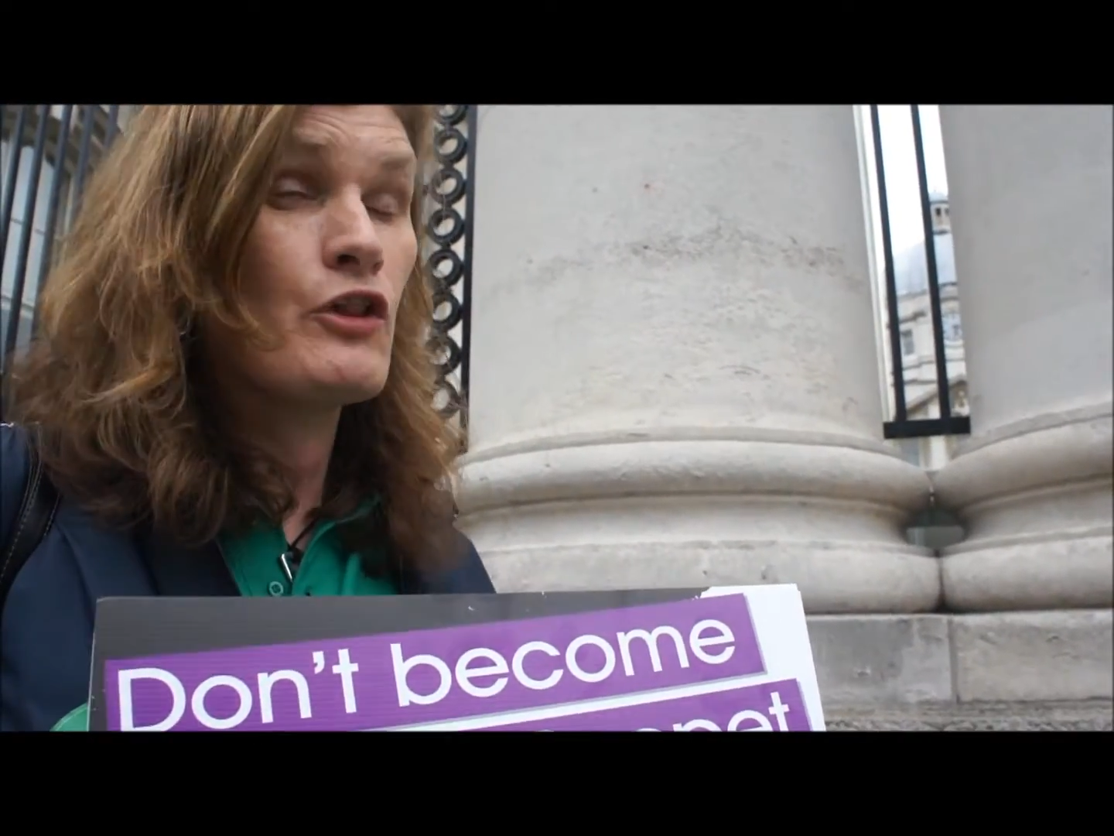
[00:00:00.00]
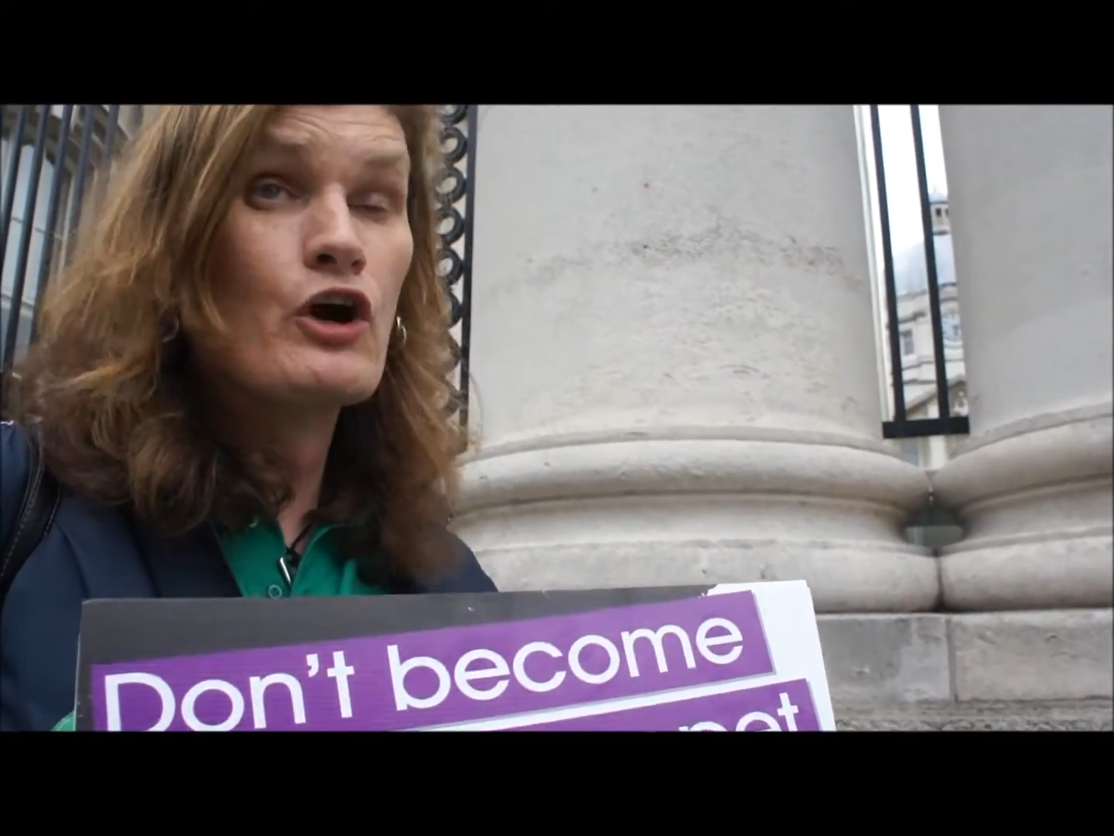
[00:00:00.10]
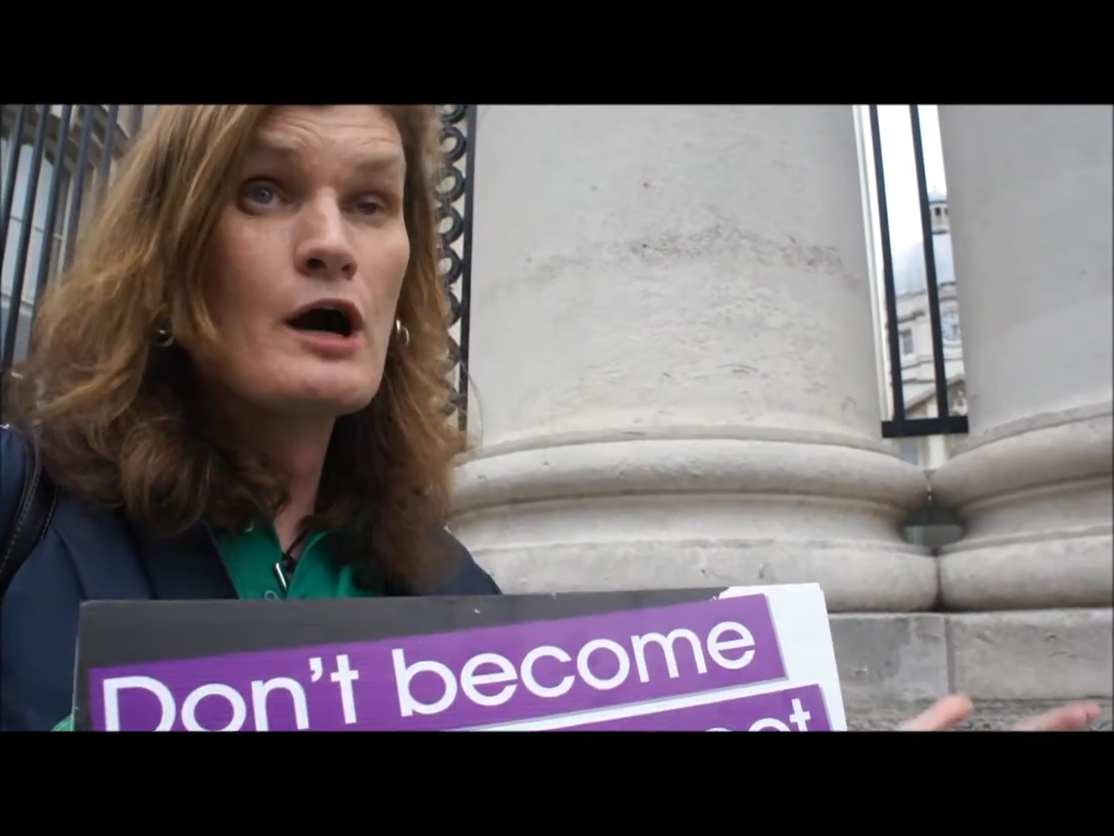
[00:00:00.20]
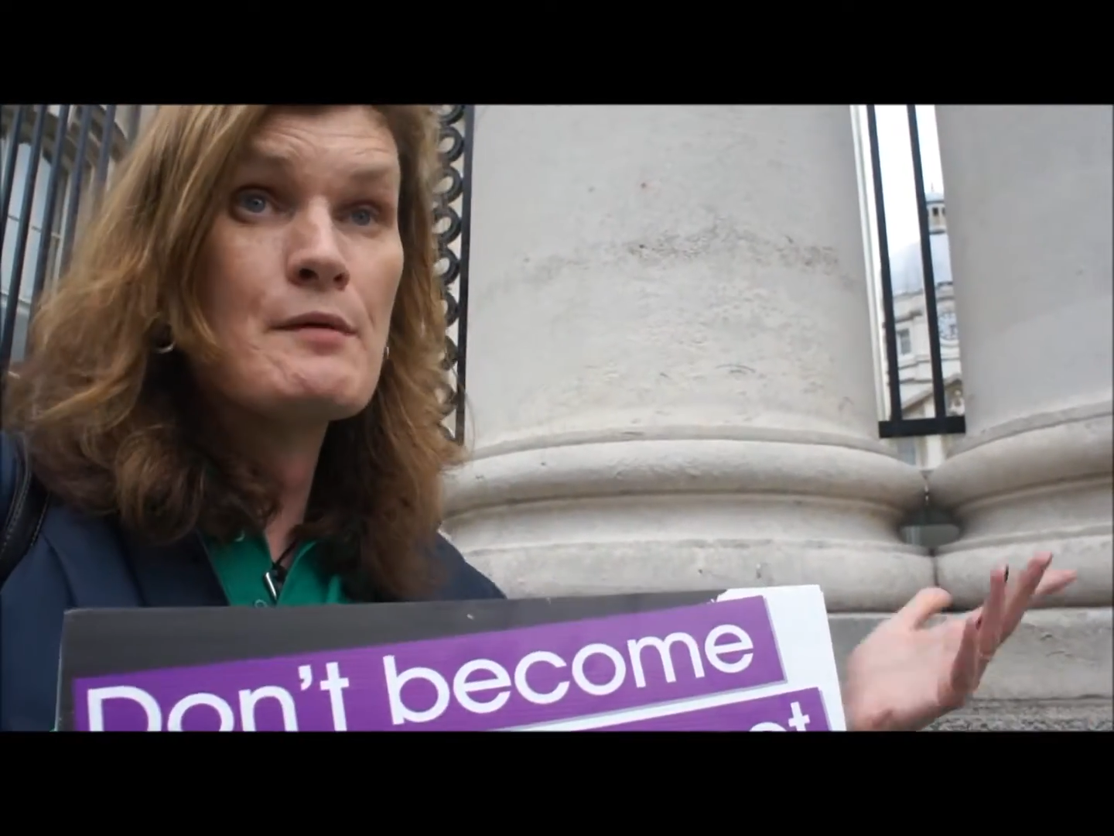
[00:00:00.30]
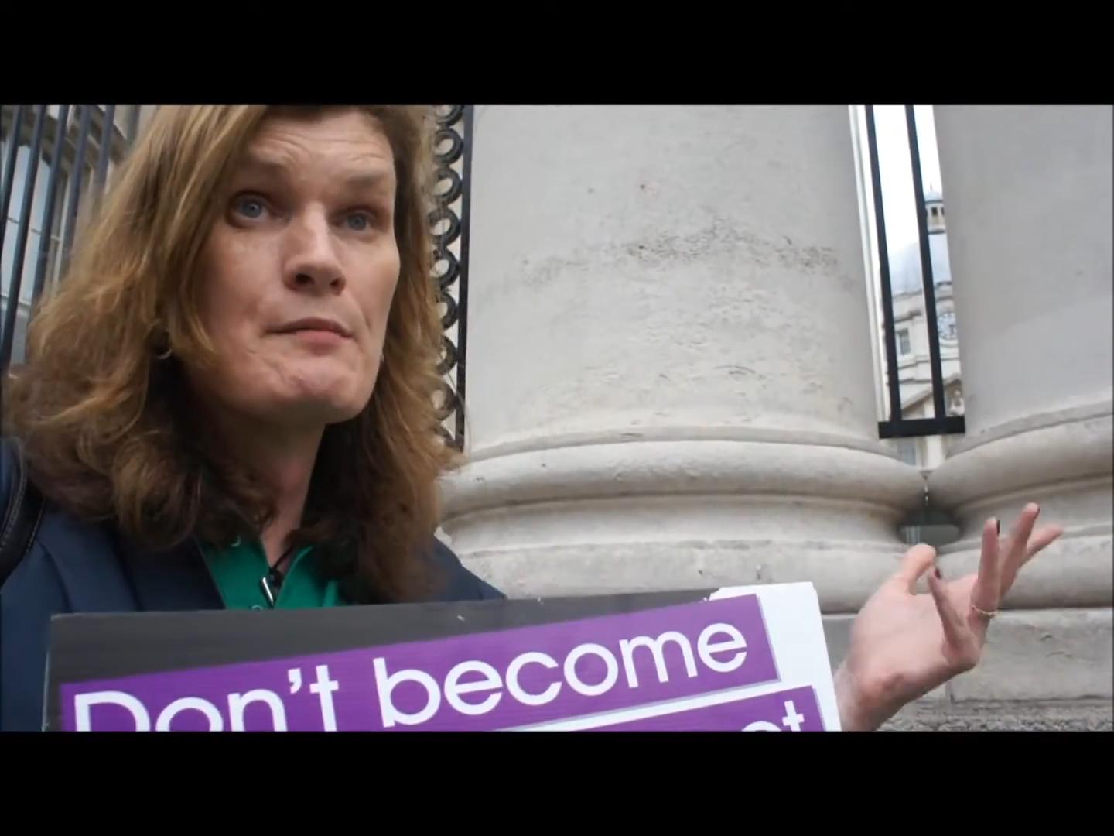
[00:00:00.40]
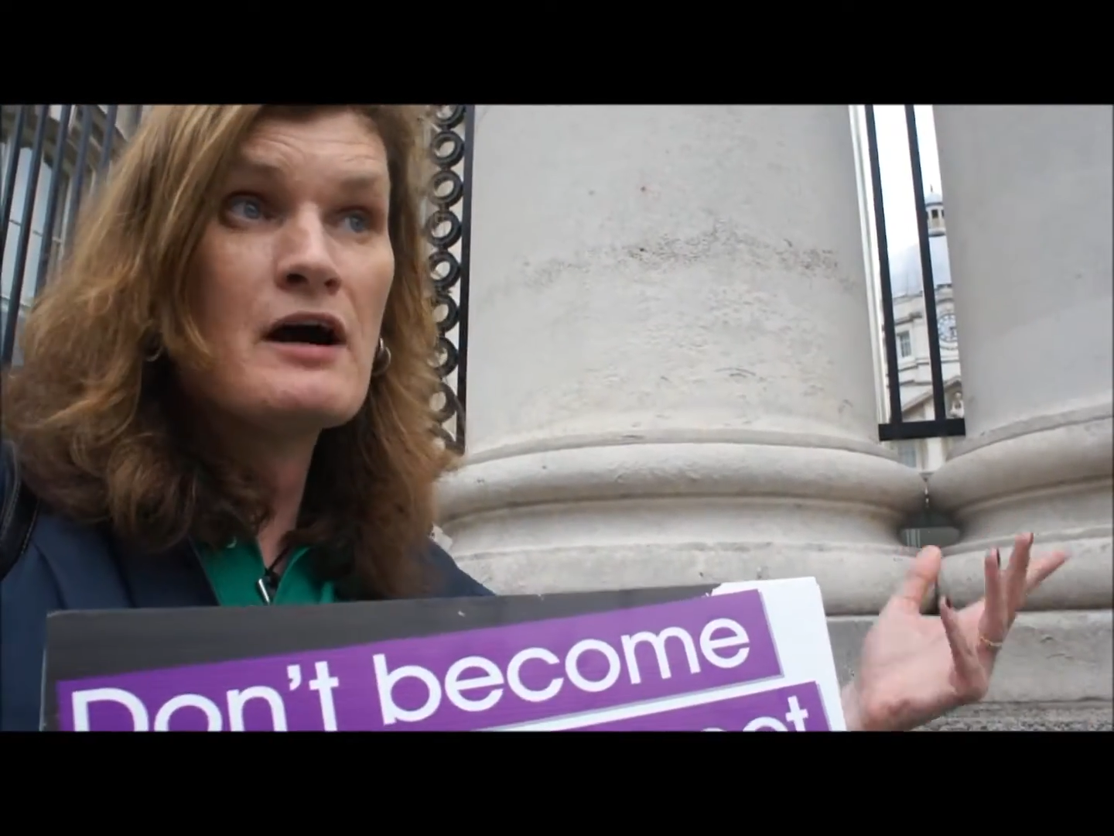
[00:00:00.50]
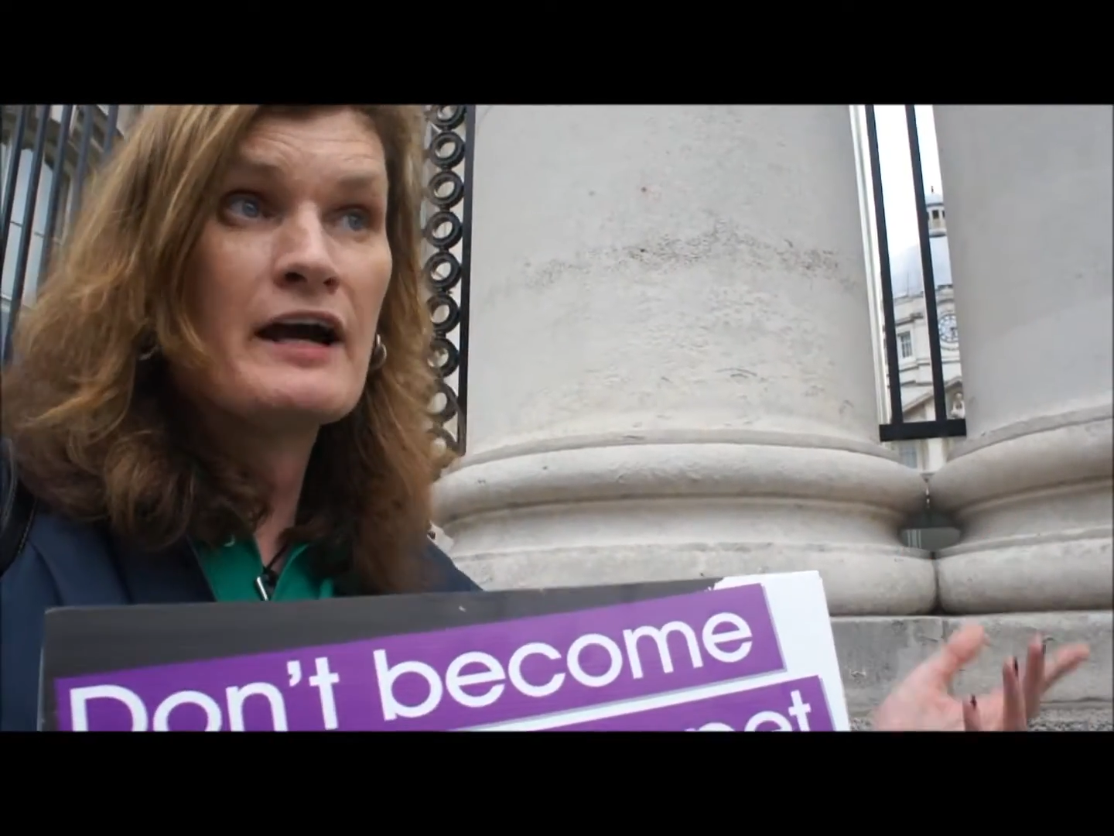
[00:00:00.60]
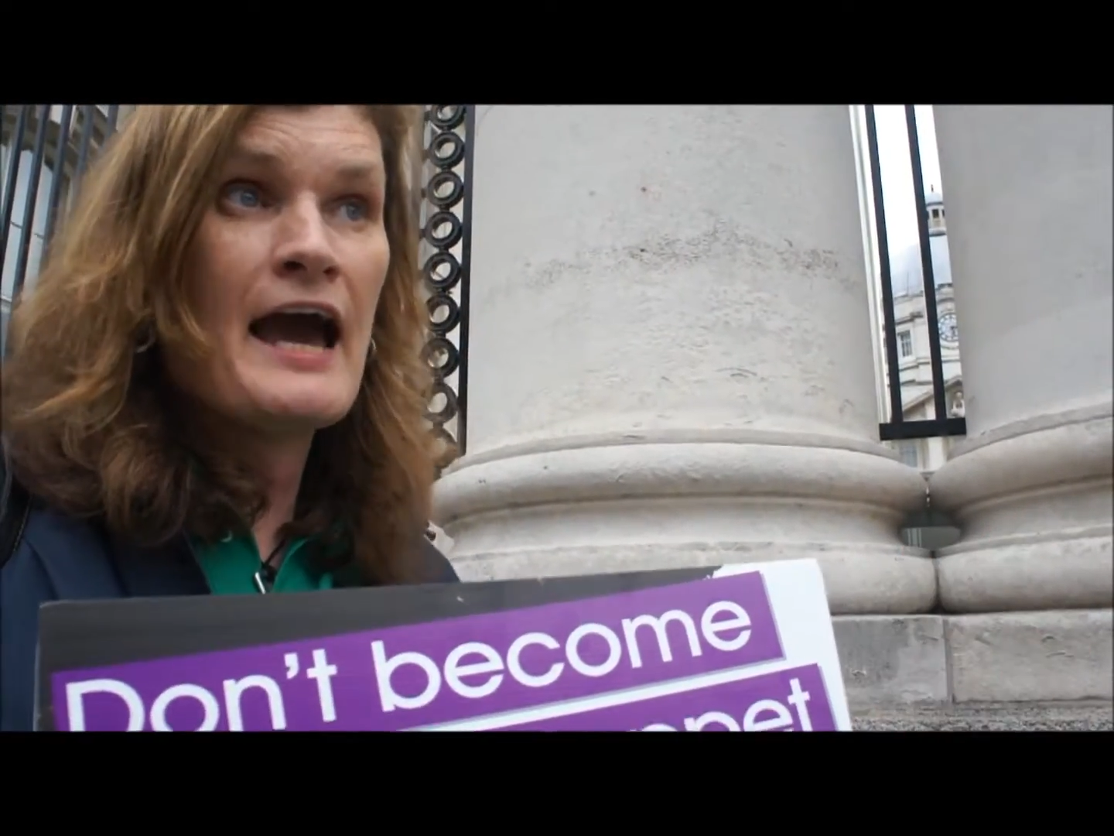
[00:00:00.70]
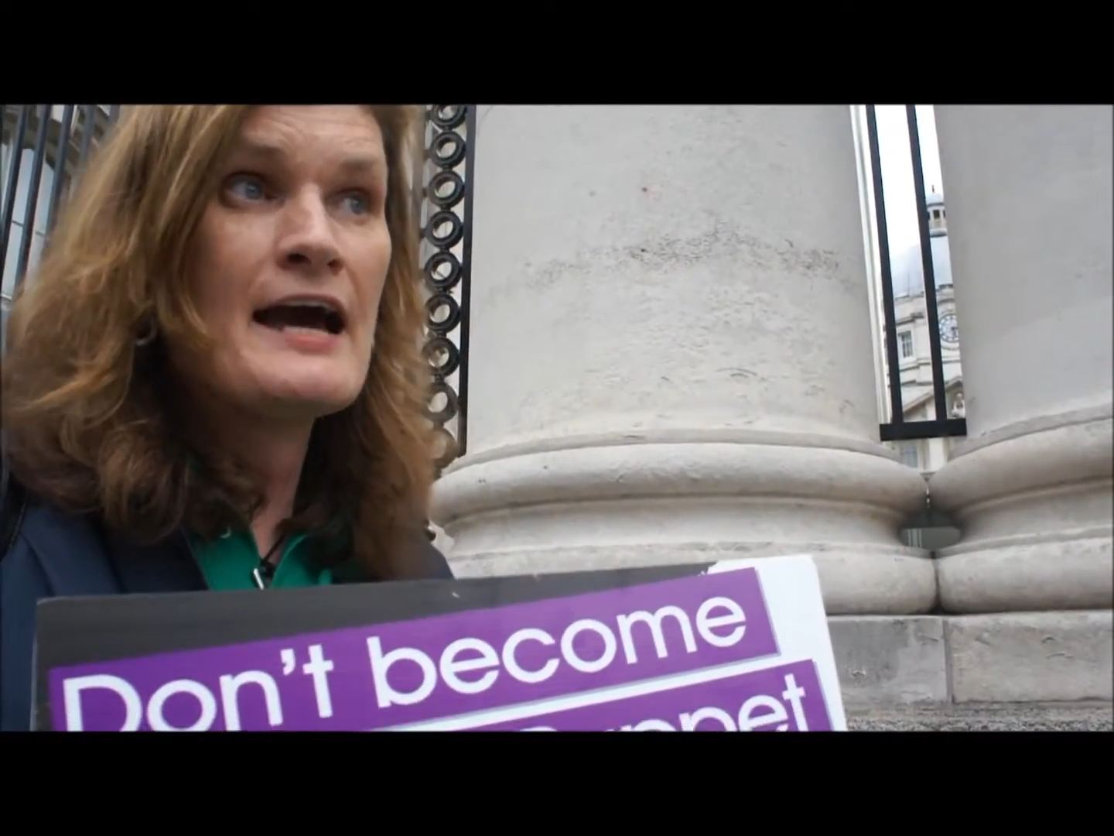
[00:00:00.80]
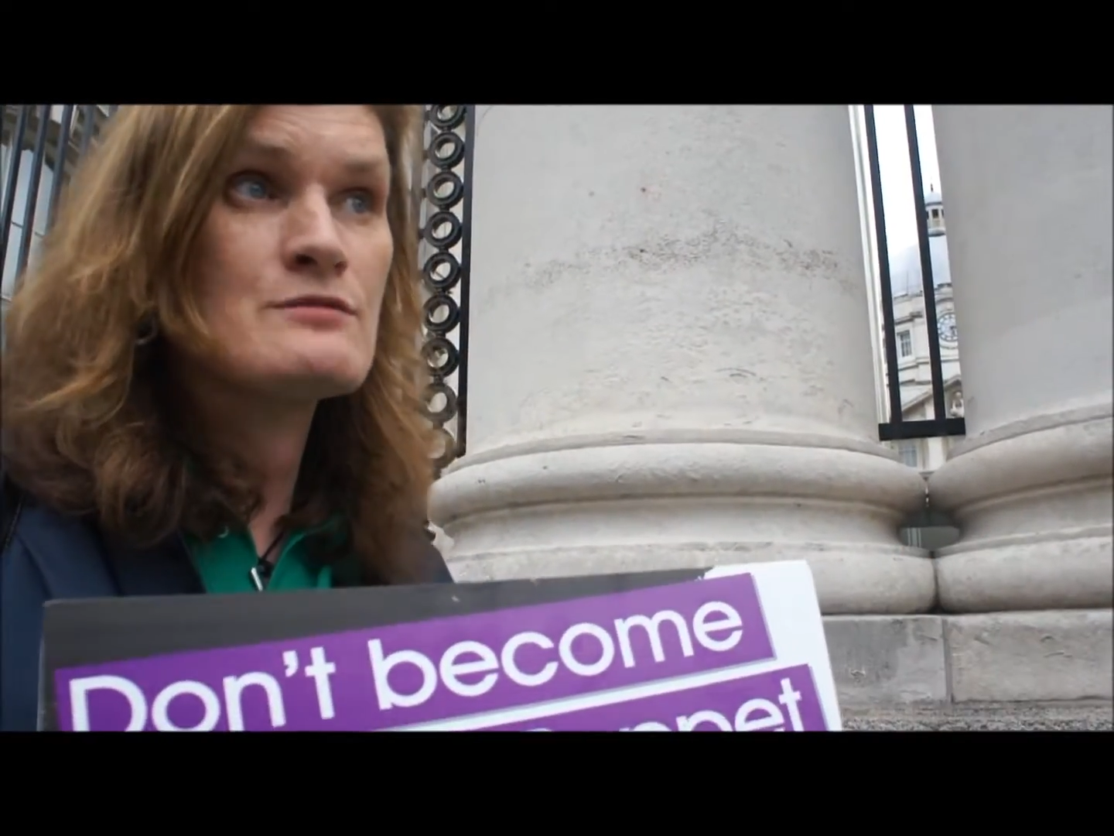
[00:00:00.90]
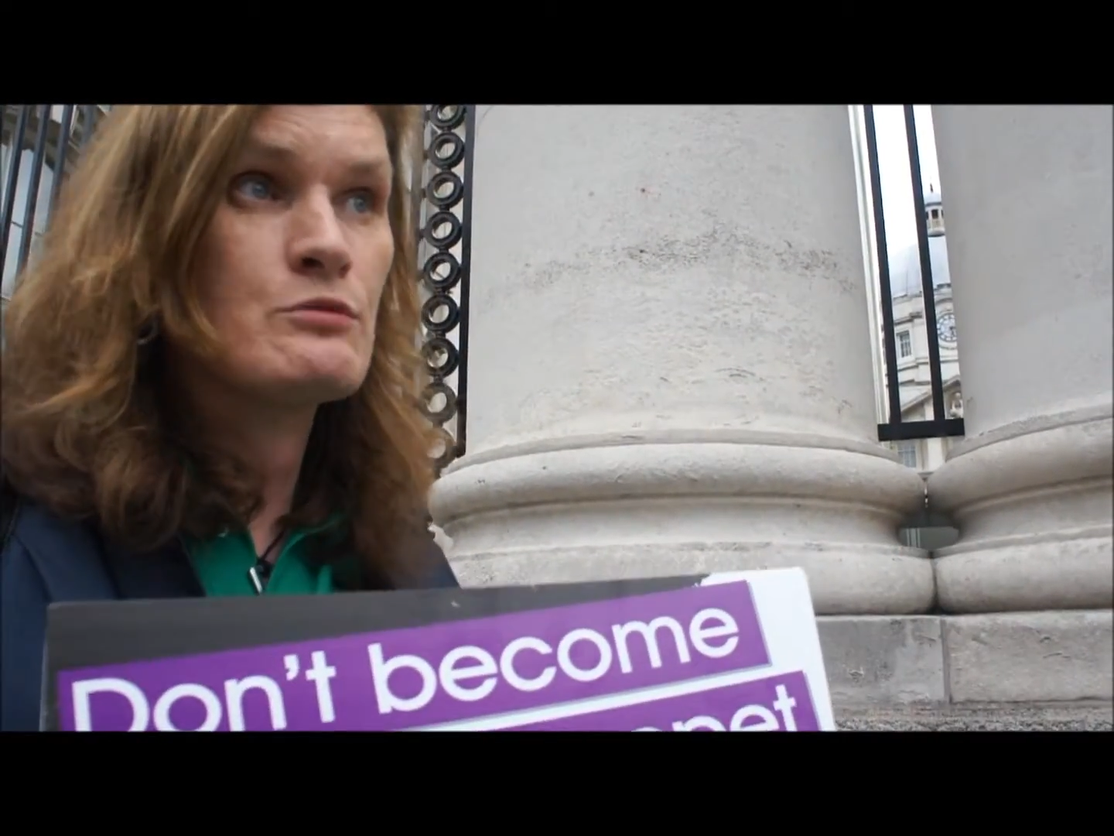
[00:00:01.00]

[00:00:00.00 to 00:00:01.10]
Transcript: the common market as